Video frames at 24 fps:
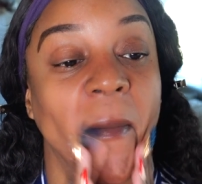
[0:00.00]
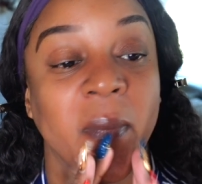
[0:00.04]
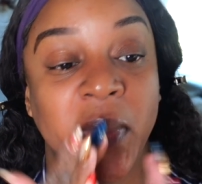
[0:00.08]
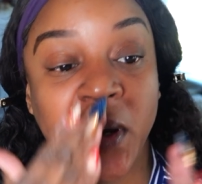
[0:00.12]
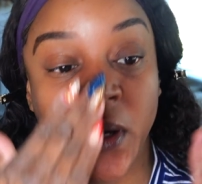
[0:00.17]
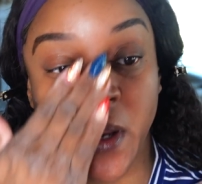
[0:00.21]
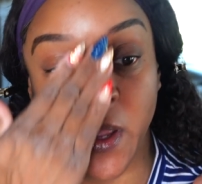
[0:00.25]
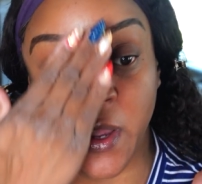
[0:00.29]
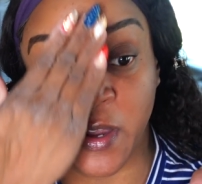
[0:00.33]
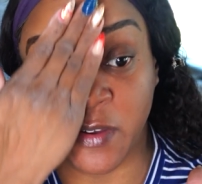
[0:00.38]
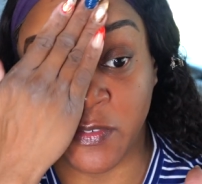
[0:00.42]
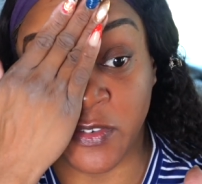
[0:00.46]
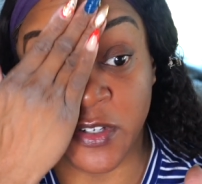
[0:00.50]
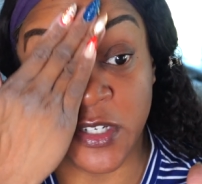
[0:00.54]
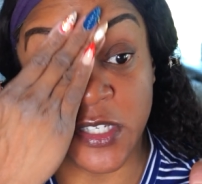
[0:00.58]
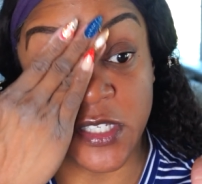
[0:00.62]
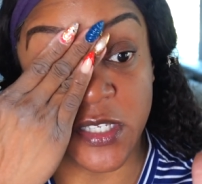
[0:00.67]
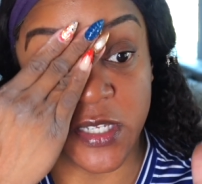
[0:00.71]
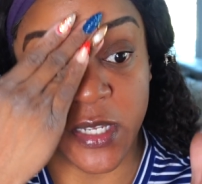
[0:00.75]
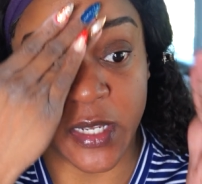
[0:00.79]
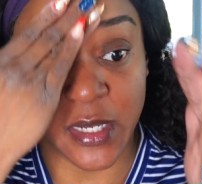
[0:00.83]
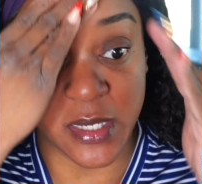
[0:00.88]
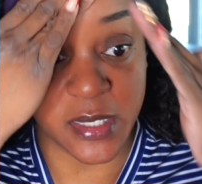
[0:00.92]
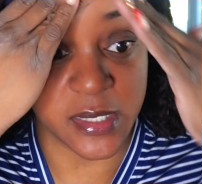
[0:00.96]
But ever
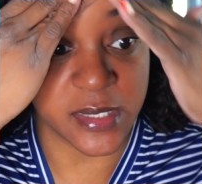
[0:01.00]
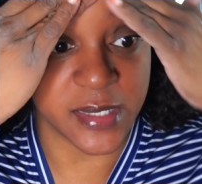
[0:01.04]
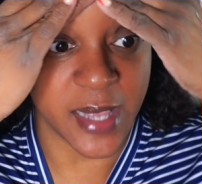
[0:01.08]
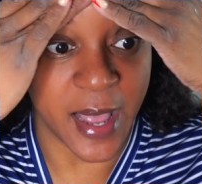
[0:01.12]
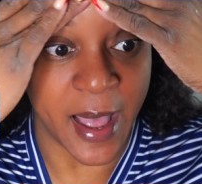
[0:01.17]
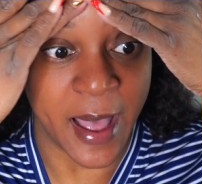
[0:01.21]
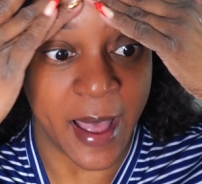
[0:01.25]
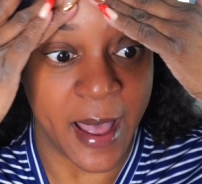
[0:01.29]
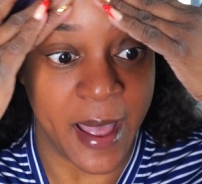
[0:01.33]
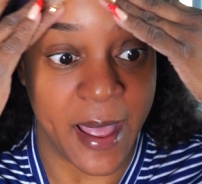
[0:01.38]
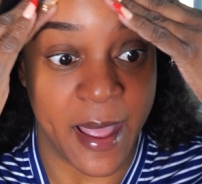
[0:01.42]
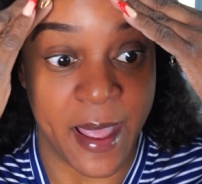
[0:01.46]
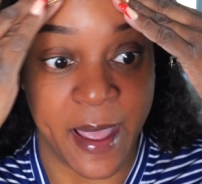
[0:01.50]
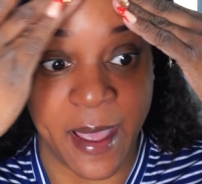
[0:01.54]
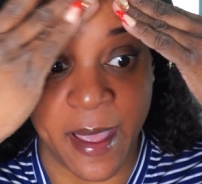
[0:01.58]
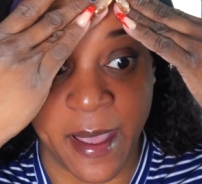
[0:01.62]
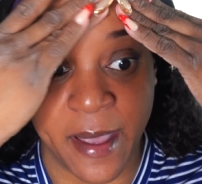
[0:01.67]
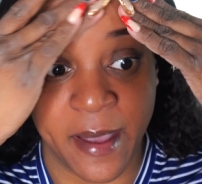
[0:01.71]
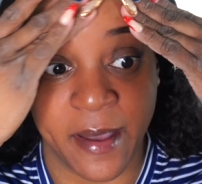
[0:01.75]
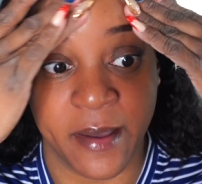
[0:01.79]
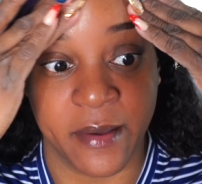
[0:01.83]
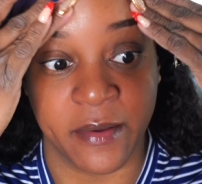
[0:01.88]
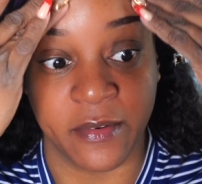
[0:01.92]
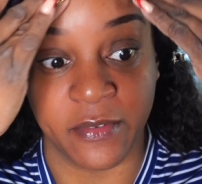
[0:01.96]
since I
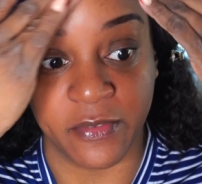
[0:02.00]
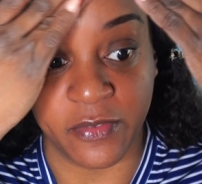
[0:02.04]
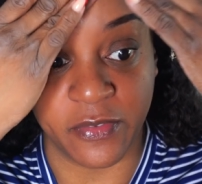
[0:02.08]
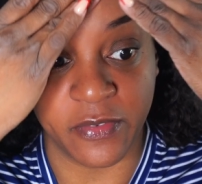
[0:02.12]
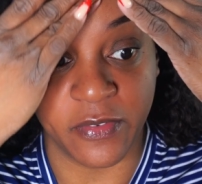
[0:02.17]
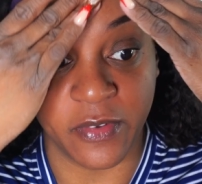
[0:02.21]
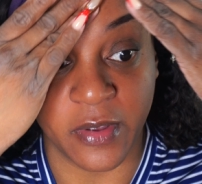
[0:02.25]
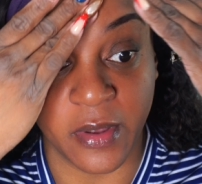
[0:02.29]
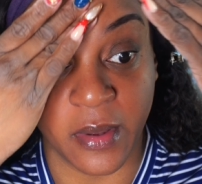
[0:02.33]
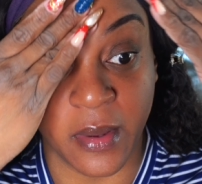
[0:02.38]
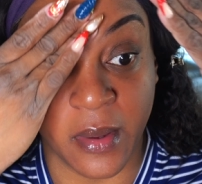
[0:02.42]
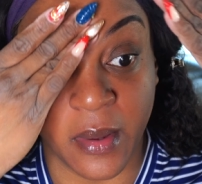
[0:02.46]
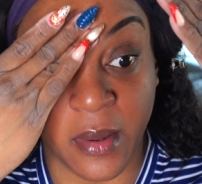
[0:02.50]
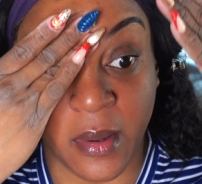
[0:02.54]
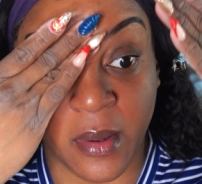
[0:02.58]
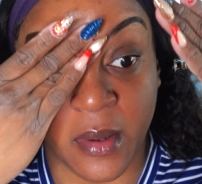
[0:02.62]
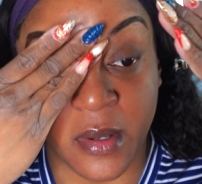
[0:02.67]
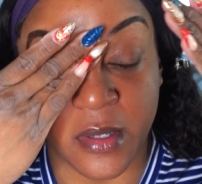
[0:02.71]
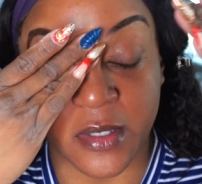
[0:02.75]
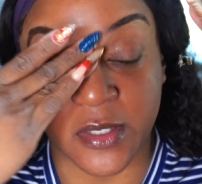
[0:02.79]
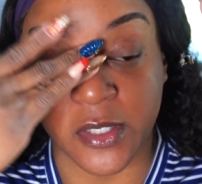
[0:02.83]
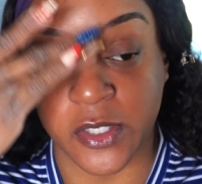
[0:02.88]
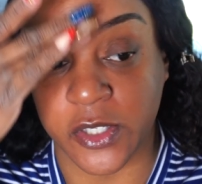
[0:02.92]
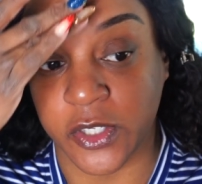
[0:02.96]
have
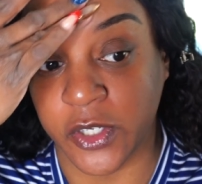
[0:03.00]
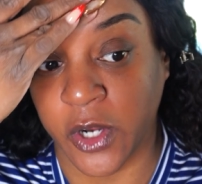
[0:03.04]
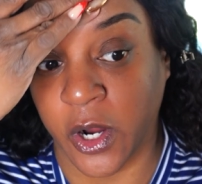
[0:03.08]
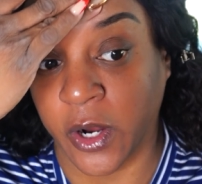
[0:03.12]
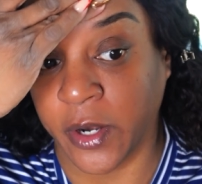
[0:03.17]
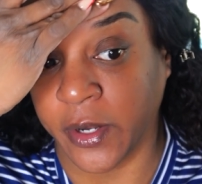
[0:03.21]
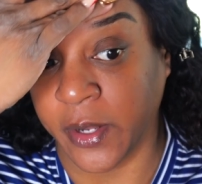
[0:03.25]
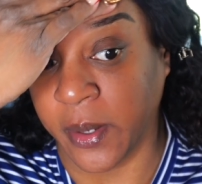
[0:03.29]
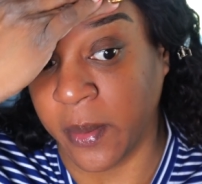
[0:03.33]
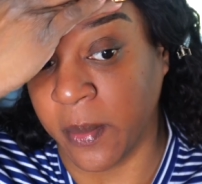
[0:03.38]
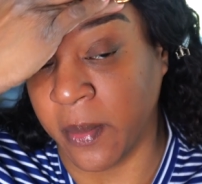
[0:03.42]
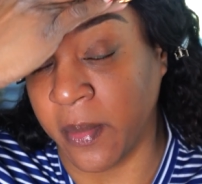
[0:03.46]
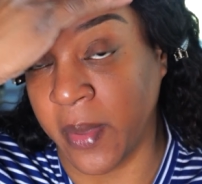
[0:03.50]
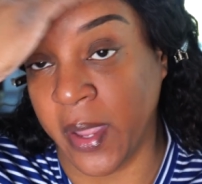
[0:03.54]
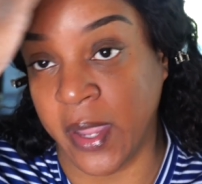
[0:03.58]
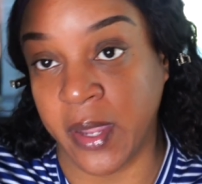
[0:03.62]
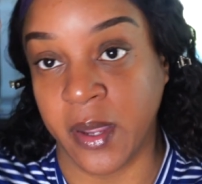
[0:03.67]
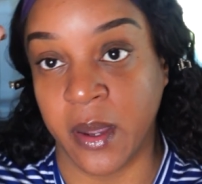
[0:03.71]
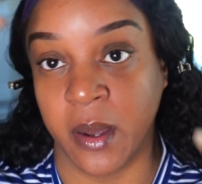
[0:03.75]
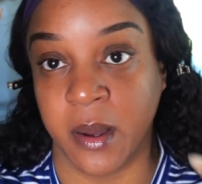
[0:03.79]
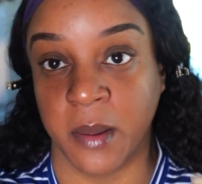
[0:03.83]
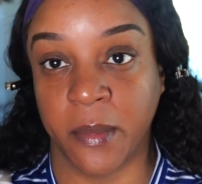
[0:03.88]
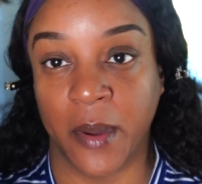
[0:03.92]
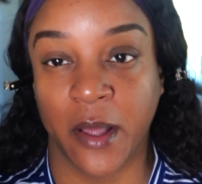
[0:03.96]
started
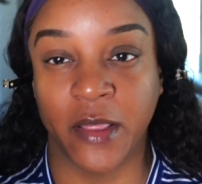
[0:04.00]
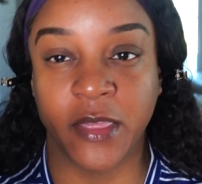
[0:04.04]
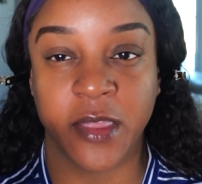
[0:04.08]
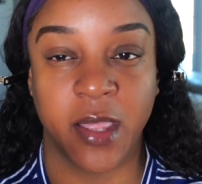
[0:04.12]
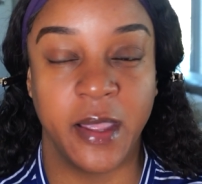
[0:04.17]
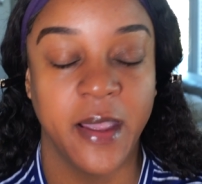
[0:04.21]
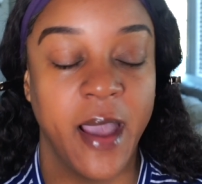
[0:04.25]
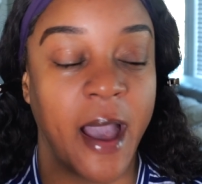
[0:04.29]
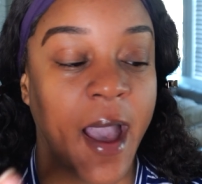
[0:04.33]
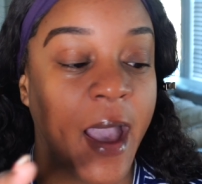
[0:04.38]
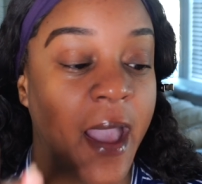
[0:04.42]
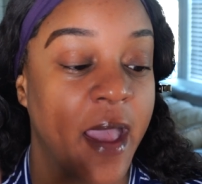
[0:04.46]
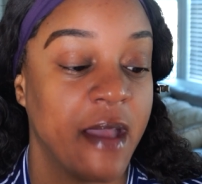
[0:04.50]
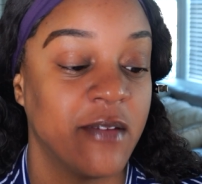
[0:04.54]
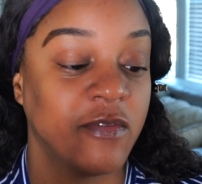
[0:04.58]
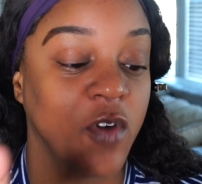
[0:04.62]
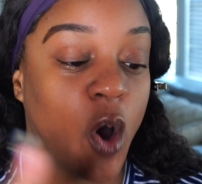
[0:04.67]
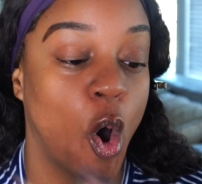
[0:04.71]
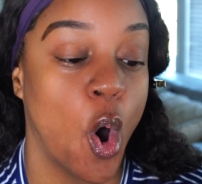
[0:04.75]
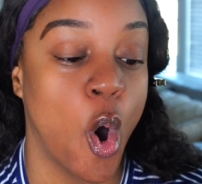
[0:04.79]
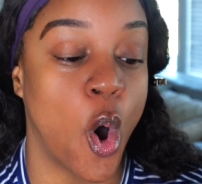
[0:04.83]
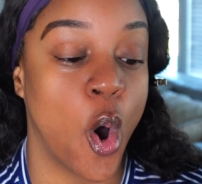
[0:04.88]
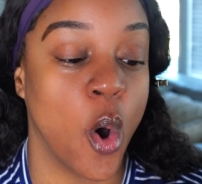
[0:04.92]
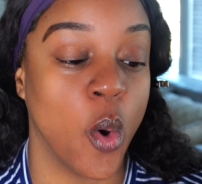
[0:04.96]
makeup, I think I have
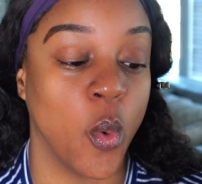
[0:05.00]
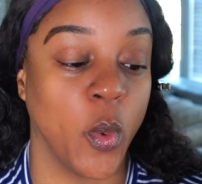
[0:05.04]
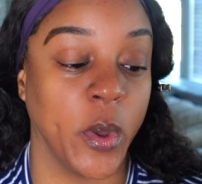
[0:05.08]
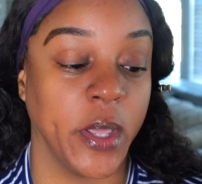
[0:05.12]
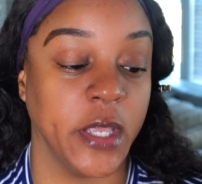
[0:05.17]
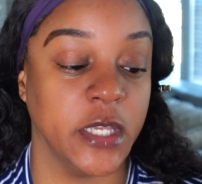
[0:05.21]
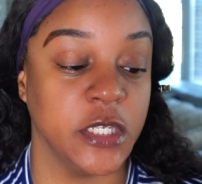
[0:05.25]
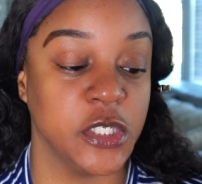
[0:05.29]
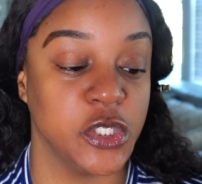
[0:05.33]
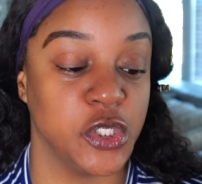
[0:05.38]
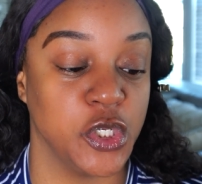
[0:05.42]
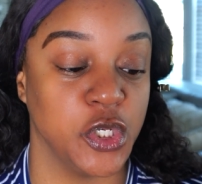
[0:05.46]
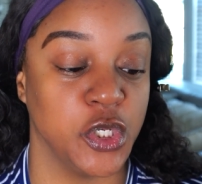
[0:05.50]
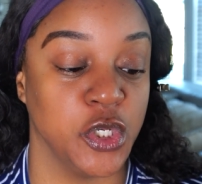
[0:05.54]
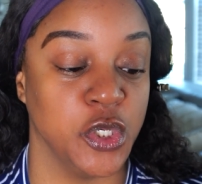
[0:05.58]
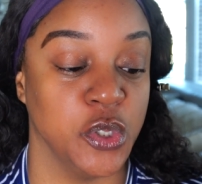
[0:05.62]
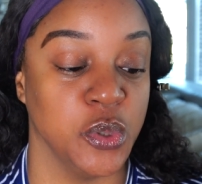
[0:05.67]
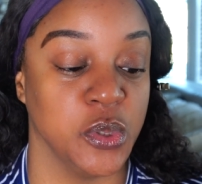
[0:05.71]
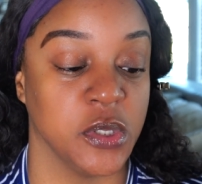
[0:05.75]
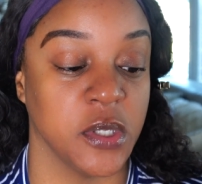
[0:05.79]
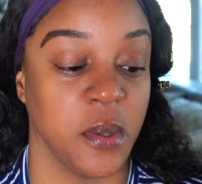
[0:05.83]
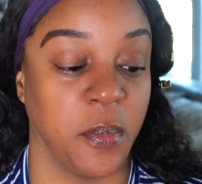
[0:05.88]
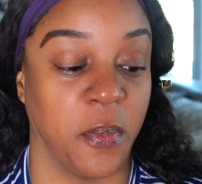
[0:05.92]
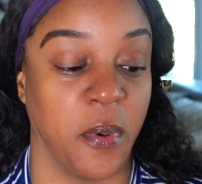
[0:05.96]
always
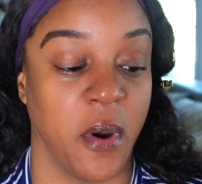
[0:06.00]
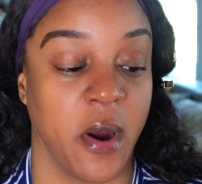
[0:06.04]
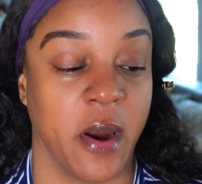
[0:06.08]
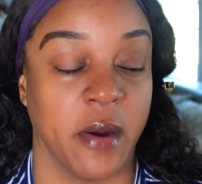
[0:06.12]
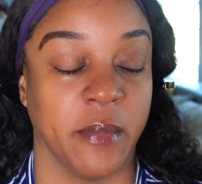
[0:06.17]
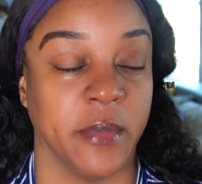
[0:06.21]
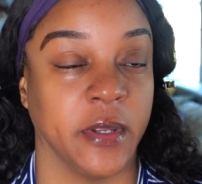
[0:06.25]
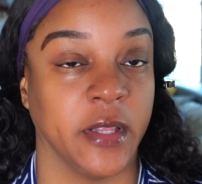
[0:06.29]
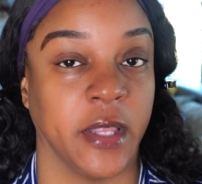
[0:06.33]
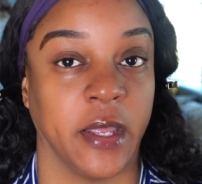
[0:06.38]
used a primer.